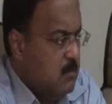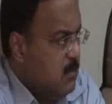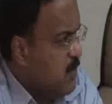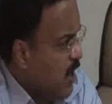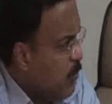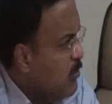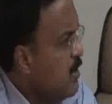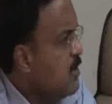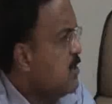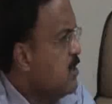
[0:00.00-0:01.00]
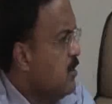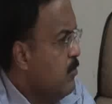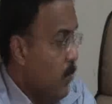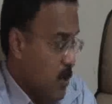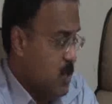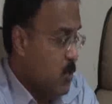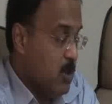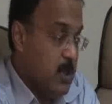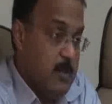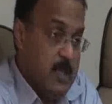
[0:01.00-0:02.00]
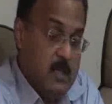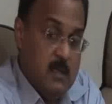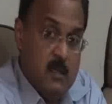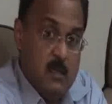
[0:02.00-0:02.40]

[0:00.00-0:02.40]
tribunals, most notably